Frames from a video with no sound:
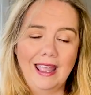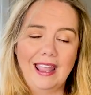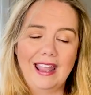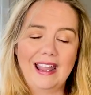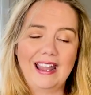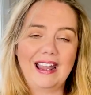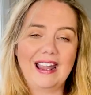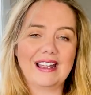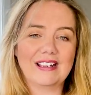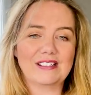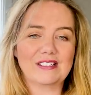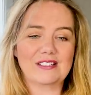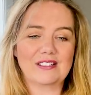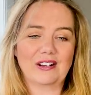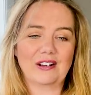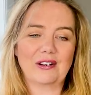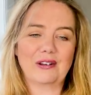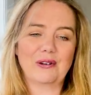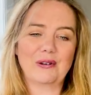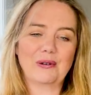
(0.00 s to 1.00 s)
And
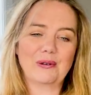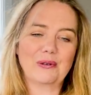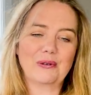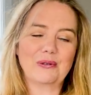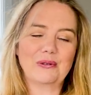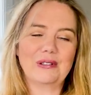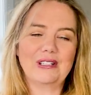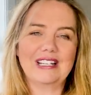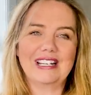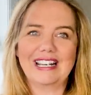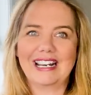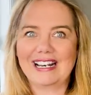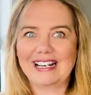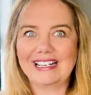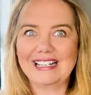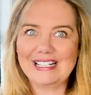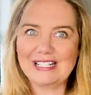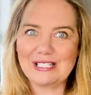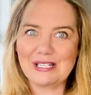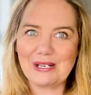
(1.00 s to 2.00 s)
so you kind of
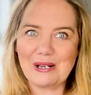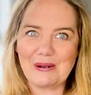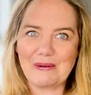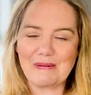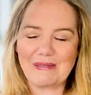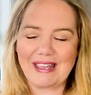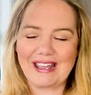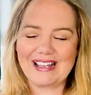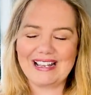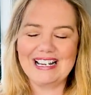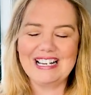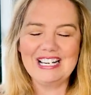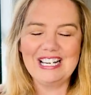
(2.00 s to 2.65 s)
need to know that.